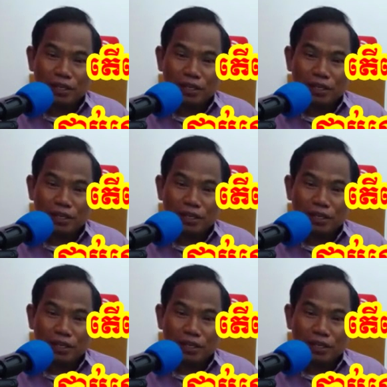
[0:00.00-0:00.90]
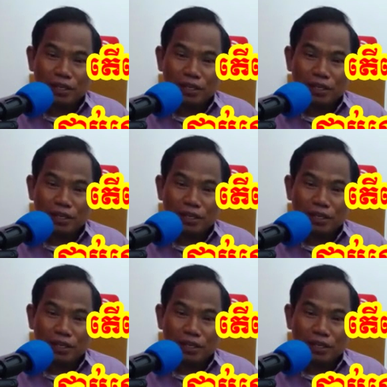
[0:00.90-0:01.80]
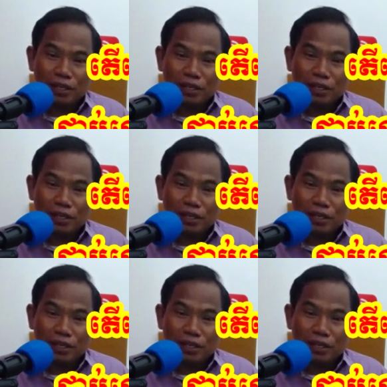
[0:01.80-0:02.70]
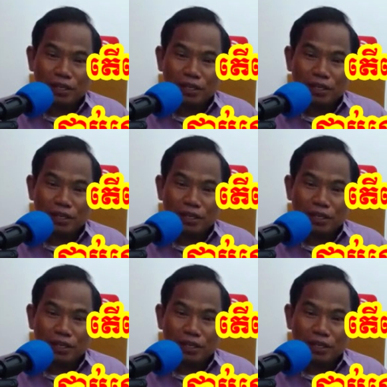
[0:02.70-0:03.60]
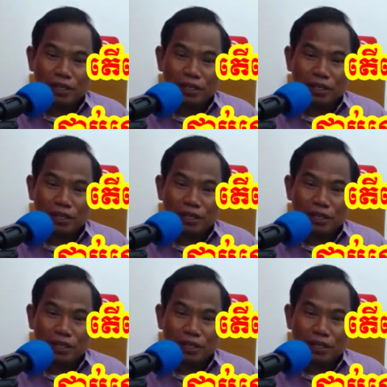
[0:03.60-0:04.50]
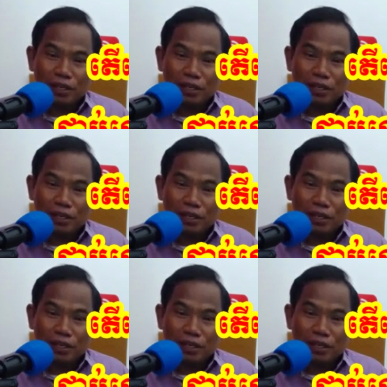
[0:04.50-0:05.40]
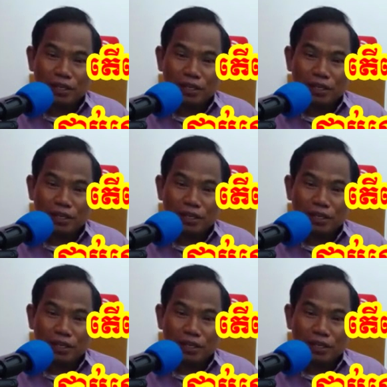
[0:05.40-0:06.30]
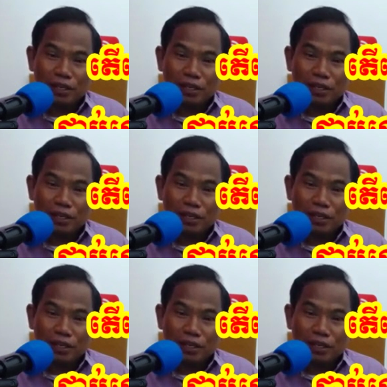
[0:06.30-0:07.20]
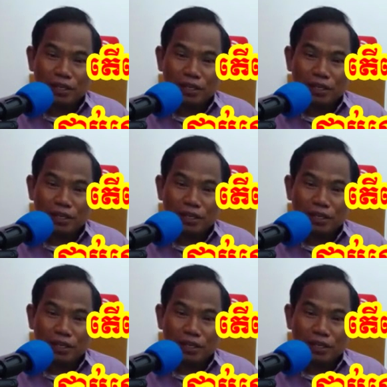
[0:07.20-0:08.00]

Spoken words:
This is a still picture; no speech is visible.